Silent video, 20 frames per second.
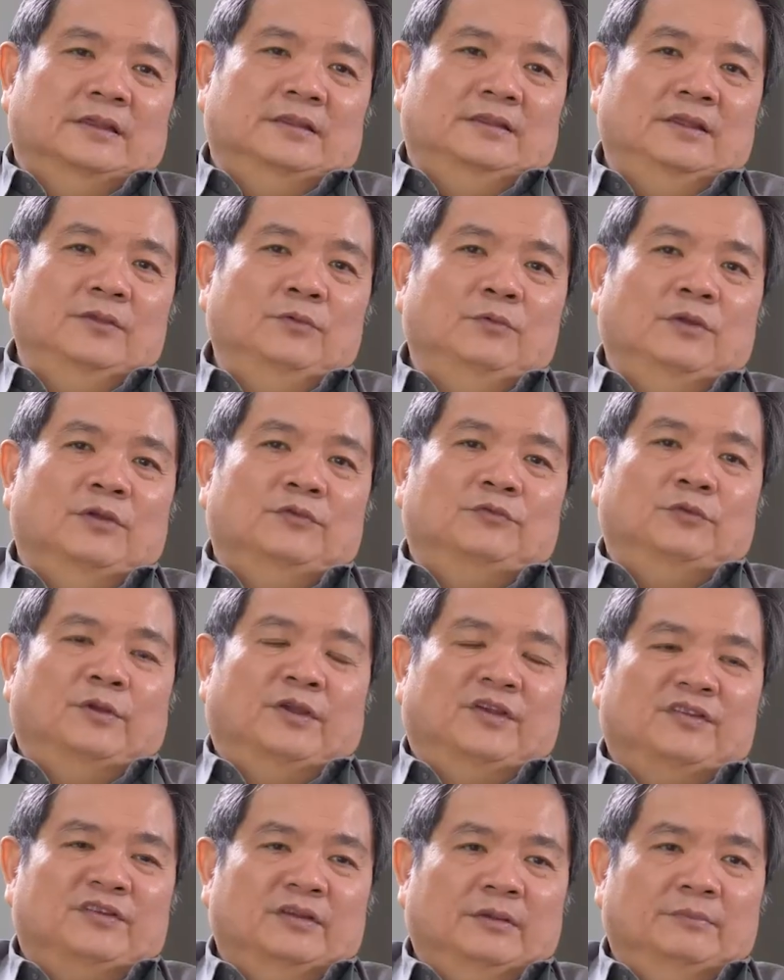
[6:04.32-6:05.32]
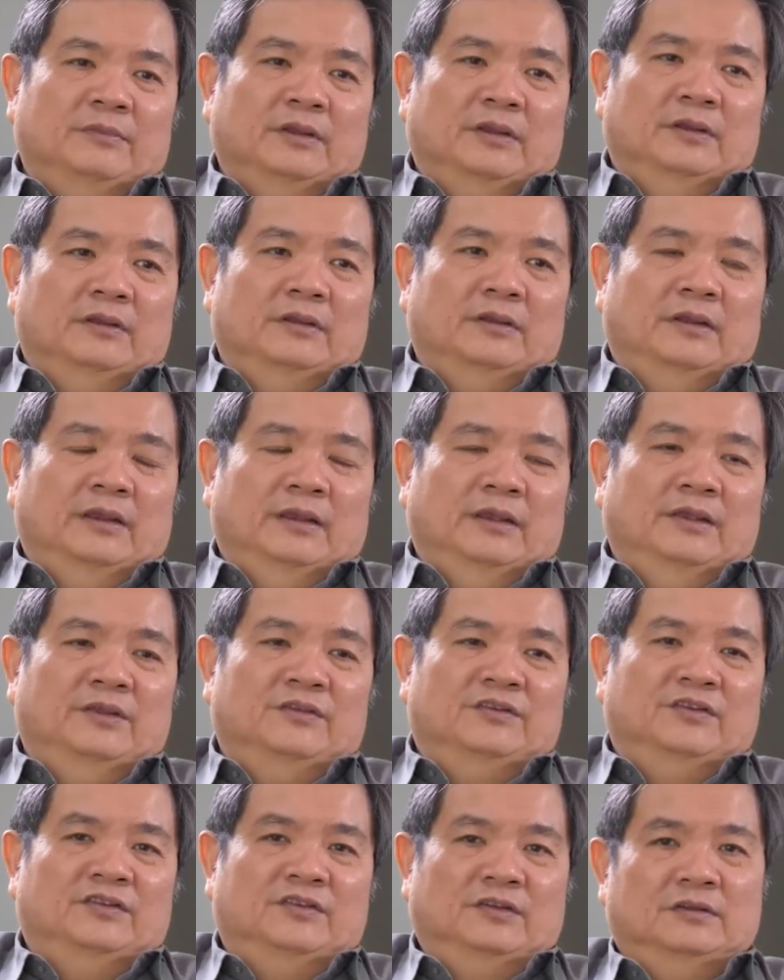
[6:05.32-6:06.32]
I think we have to accept that there
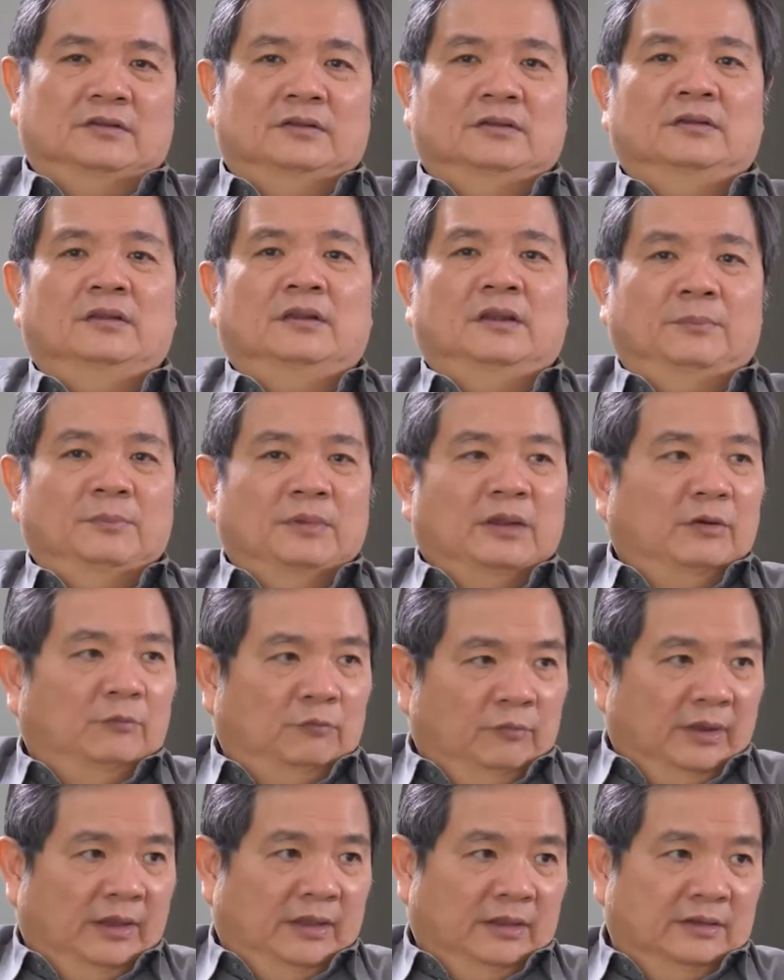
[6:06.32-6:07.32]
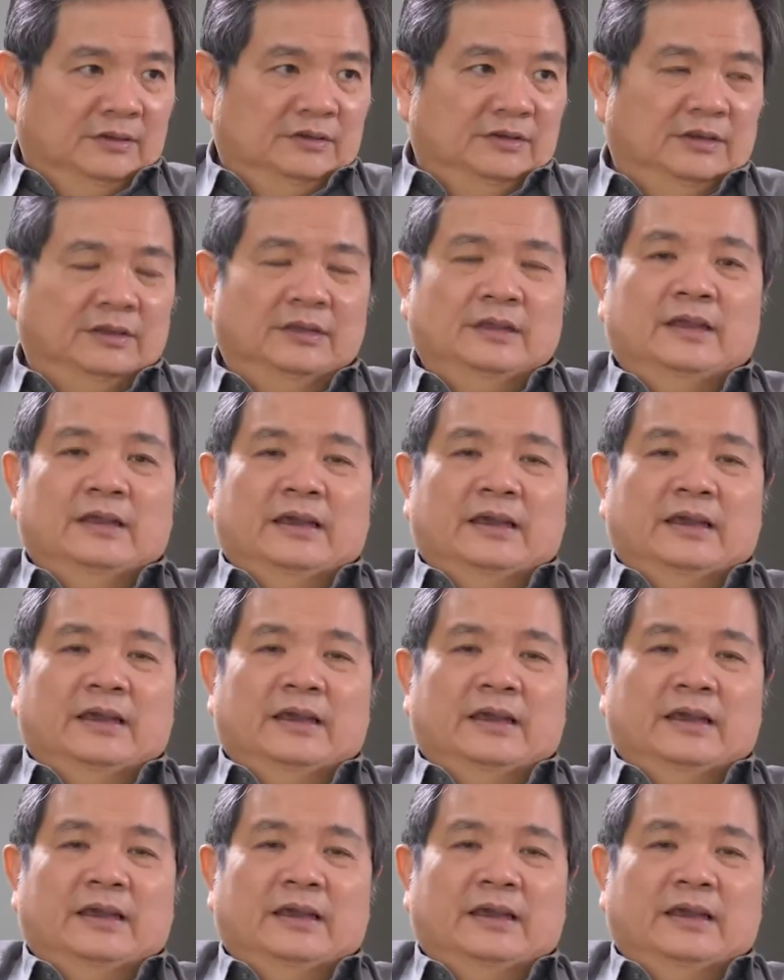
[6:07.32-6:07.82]
is a certain limit in reality.